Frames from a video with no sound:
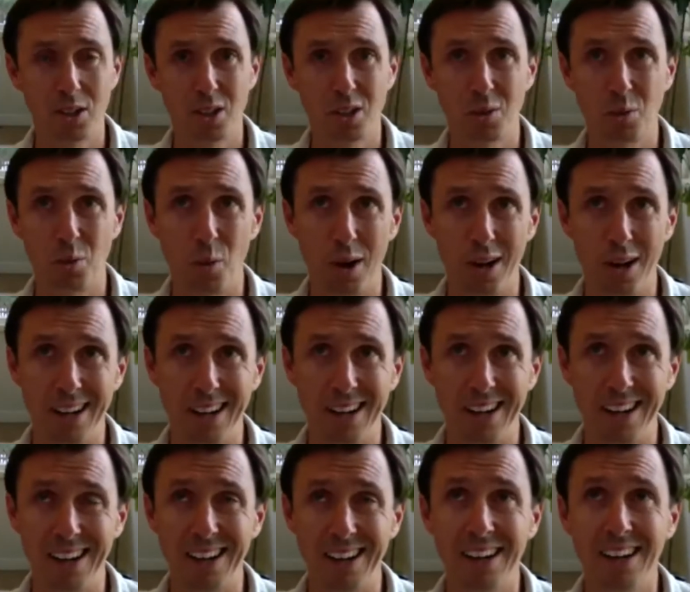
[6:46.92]

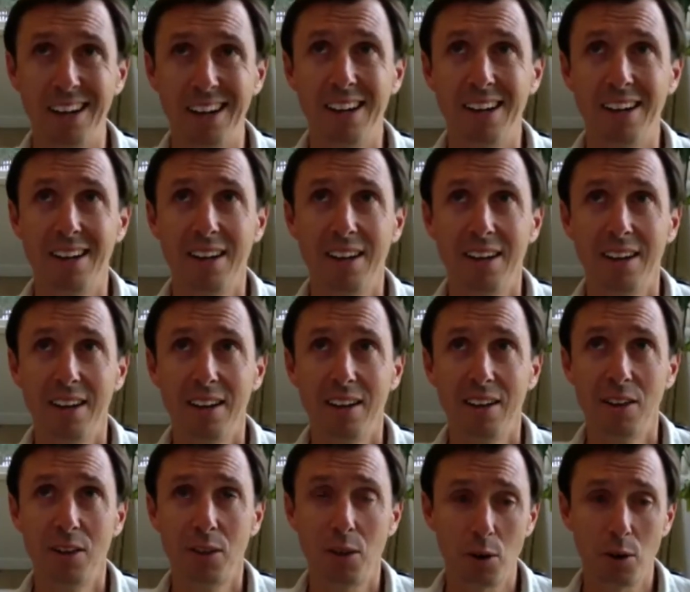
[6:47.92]

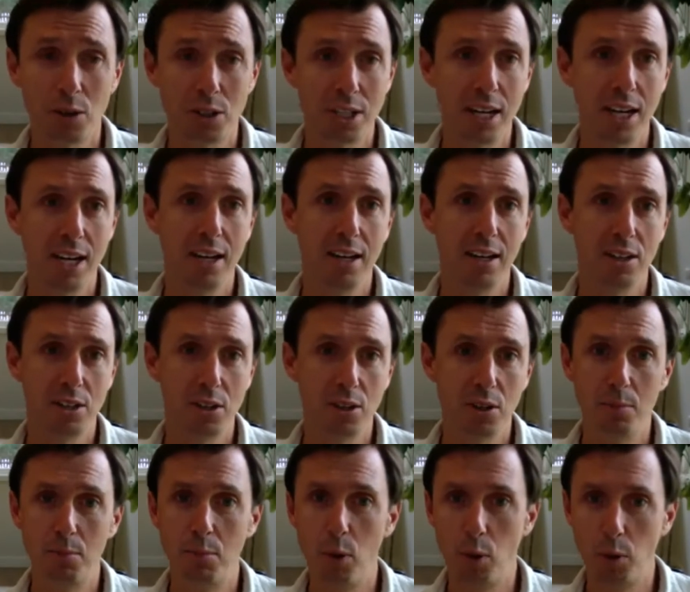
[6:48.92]
2013 to
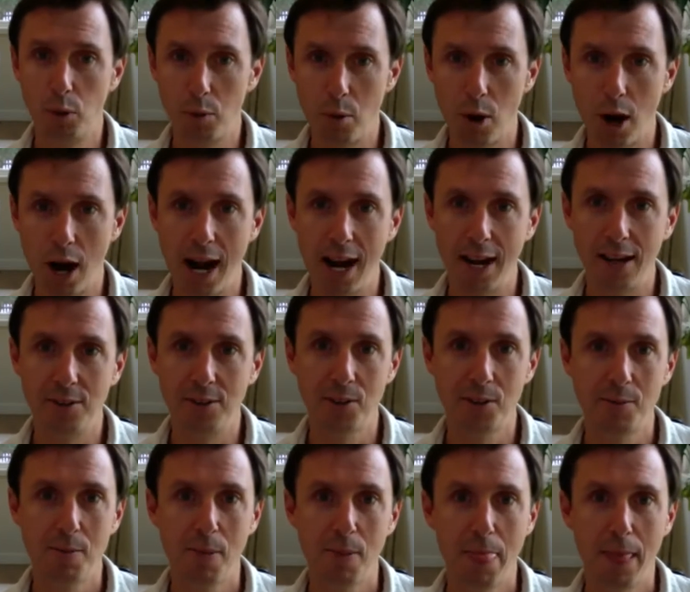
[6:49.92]
Boulder Brands.